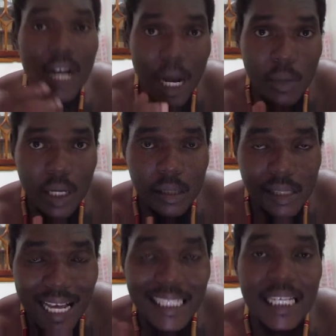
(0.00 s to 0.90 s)
habits
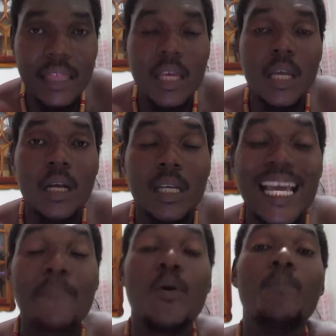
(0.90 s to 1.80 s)
that he thinks
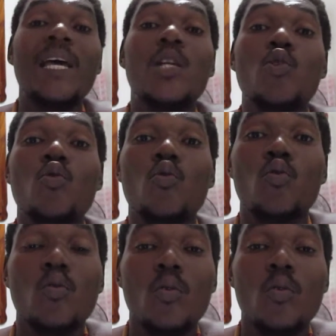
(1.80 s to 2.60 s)
can propel you